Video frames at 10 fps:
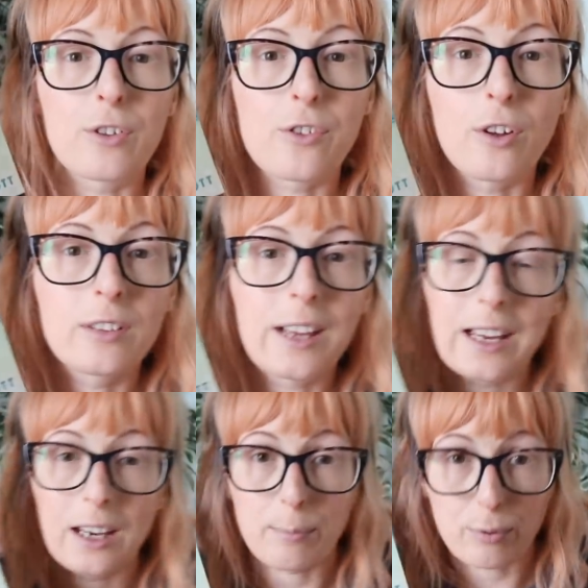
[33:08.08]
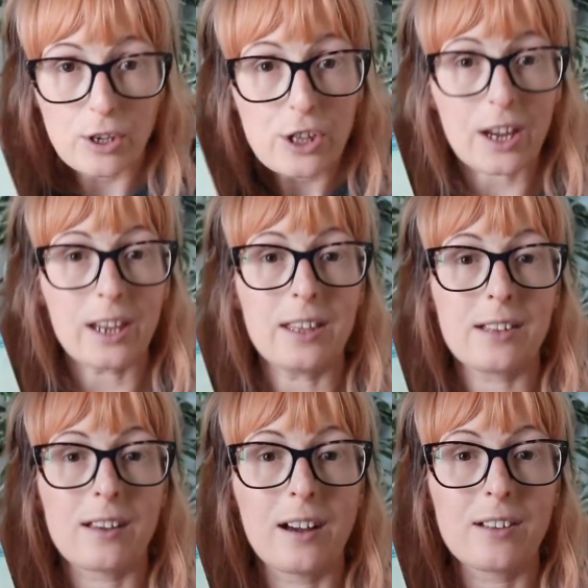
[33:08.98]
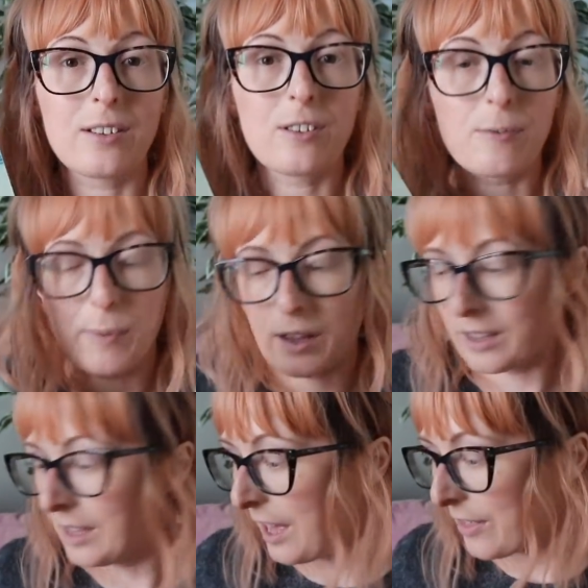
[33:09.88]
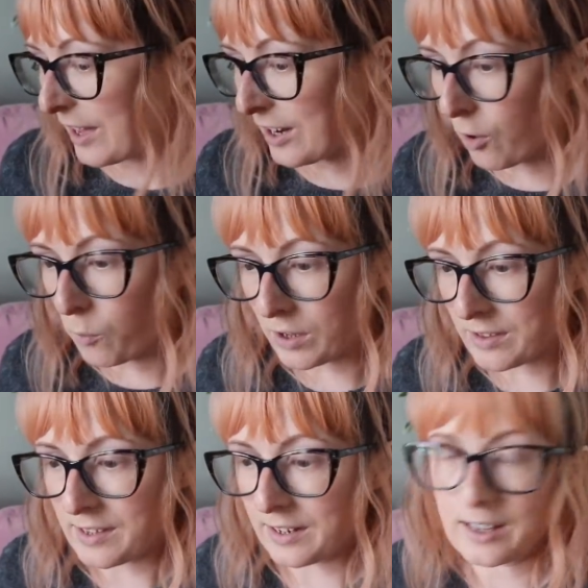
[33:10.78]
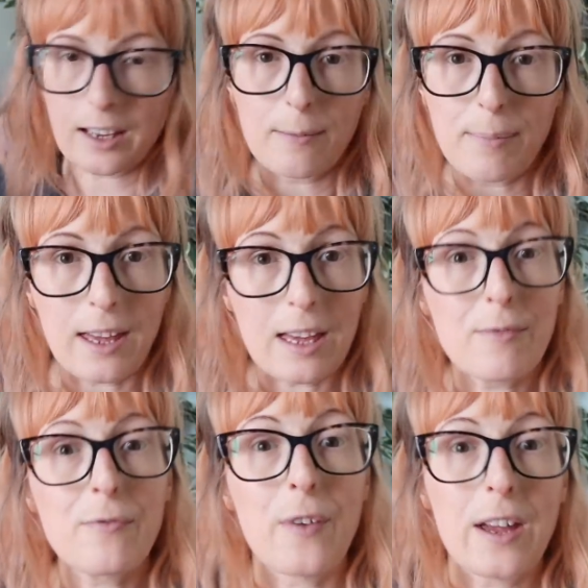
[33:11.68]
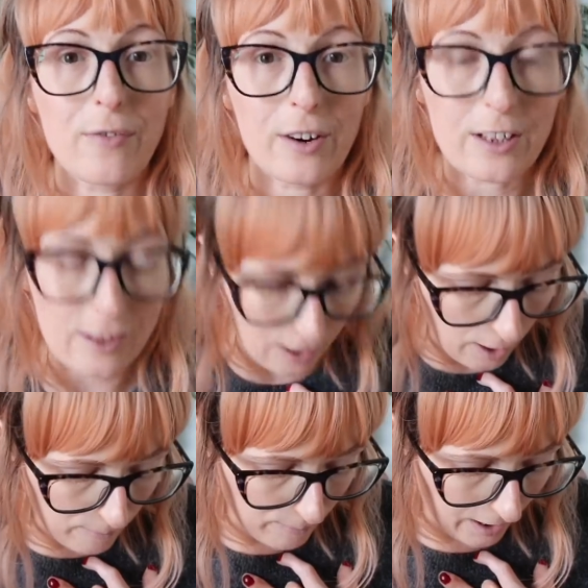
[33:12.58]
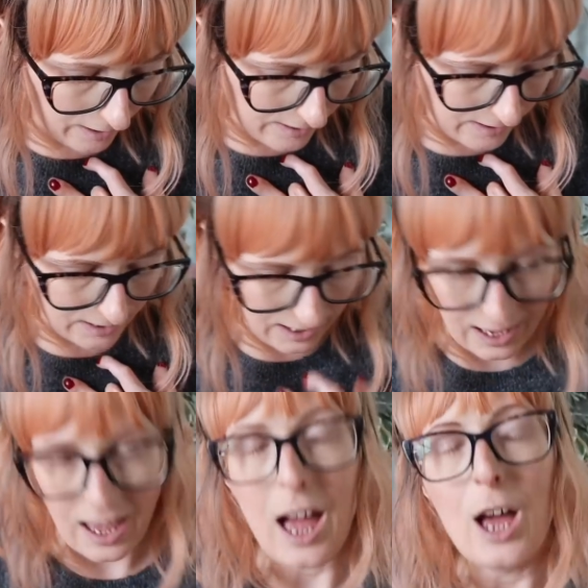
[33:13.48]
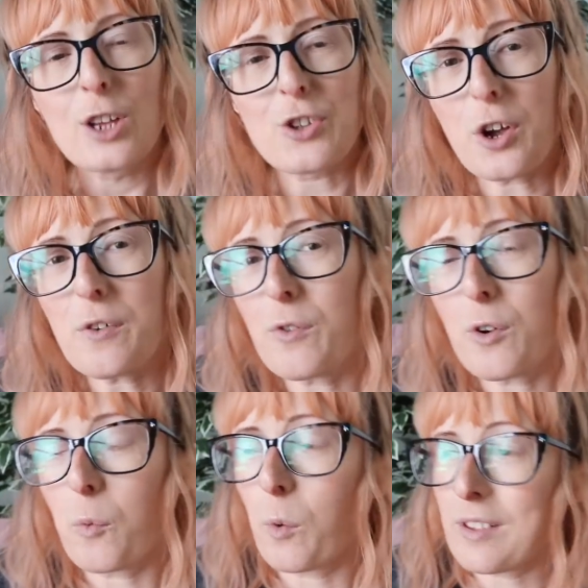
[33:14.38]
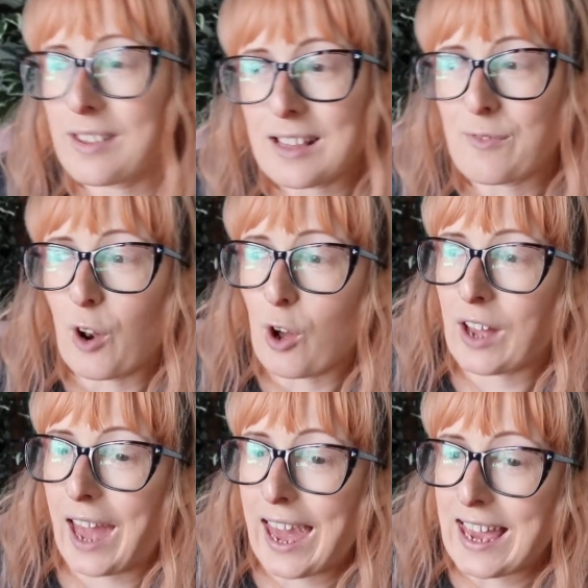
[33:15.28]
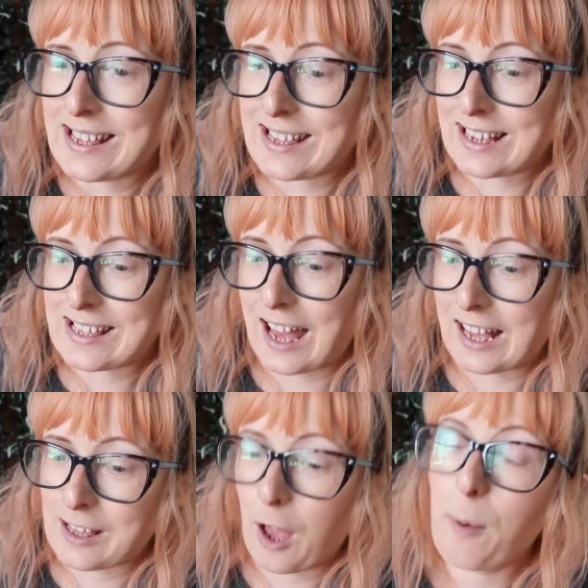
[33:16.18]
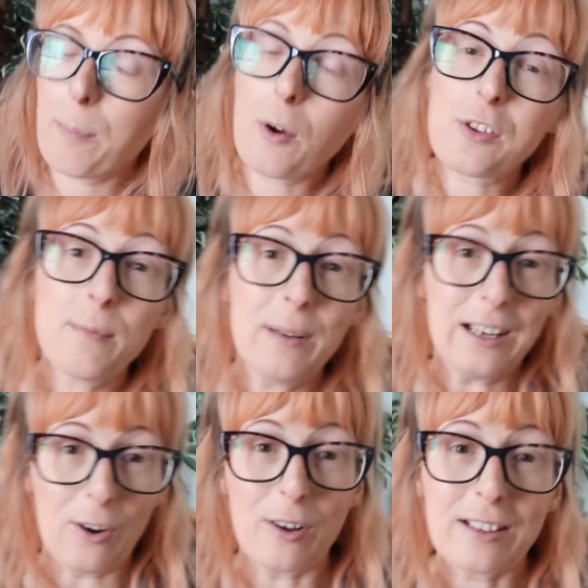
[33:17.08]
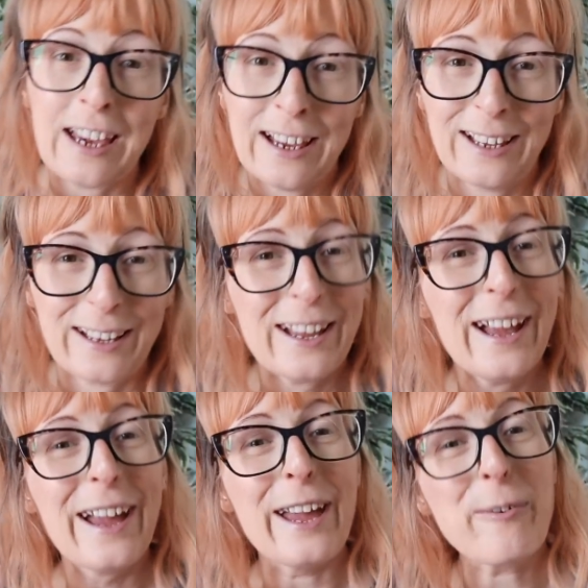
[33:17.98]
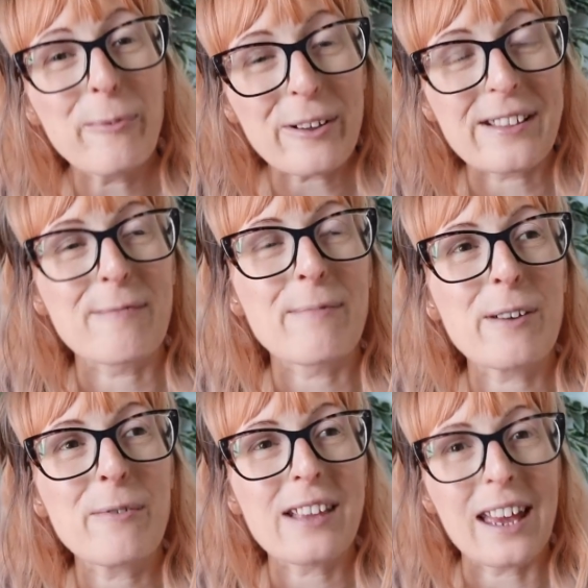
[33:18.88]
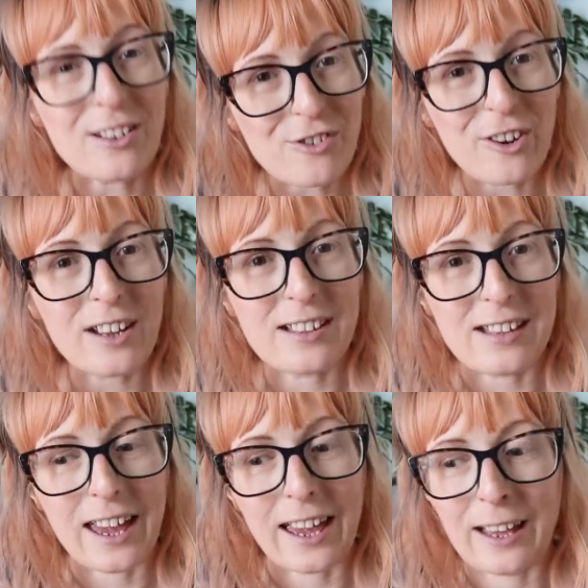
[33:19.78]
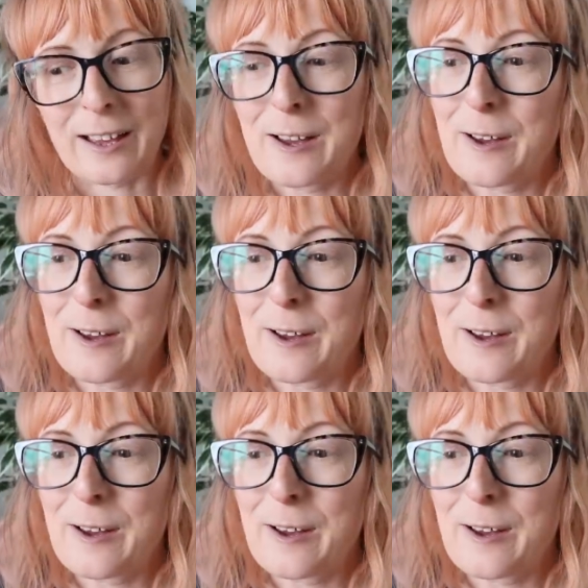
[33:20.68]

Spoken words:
and Salt, I can appreciate these titles, but they're not ones that are gonna be favorites personally. So overall, was this vlog a success? Possibly not. It wasn't, but it was interesting